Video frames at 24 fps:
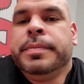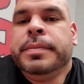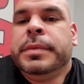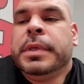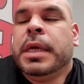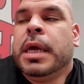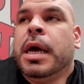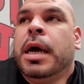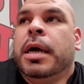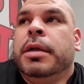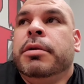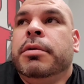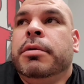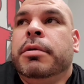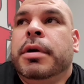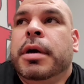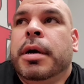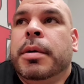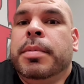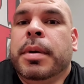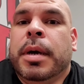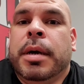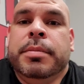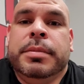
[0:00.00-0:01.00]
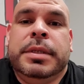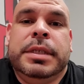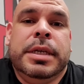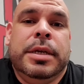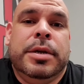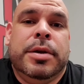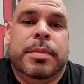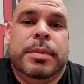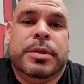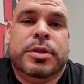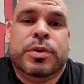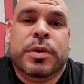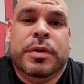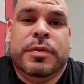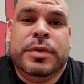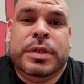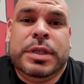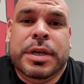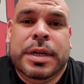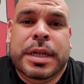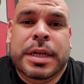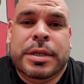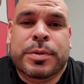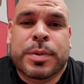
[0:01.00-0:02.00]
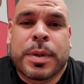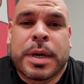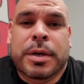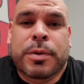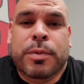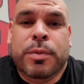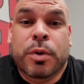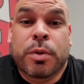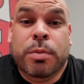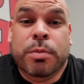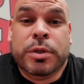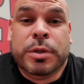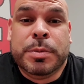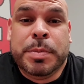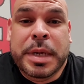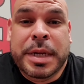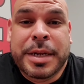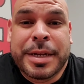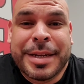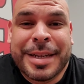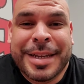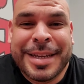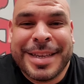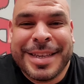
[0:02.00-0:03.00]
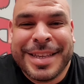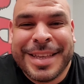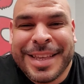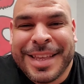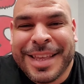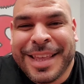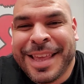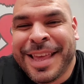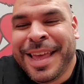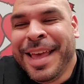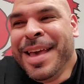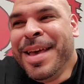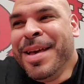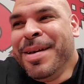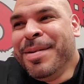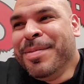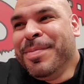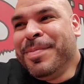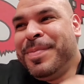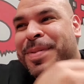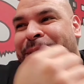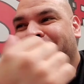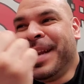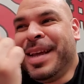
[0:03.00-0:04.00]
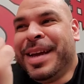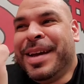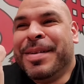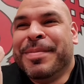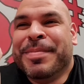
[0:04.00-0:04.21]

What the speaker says: yeah, I do cup. I'm sitting on my swivel chair, that's why the room was spinning. But